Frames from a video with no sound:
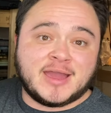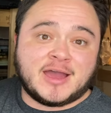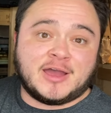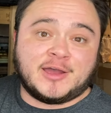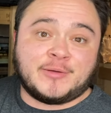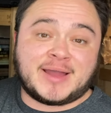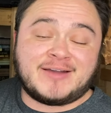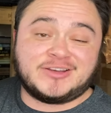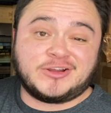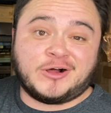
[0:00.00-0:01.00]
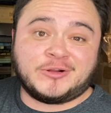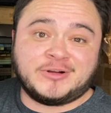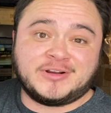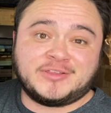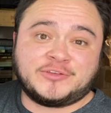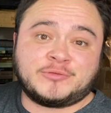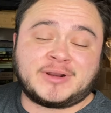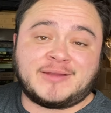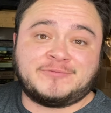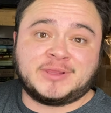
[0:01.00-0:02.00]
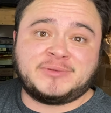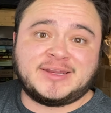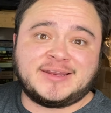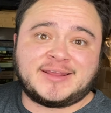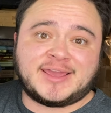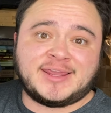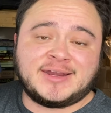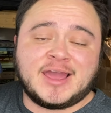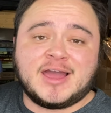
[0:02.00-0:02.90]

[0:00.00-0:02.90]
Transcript: I have a dollar into this one. I flipped it into $8.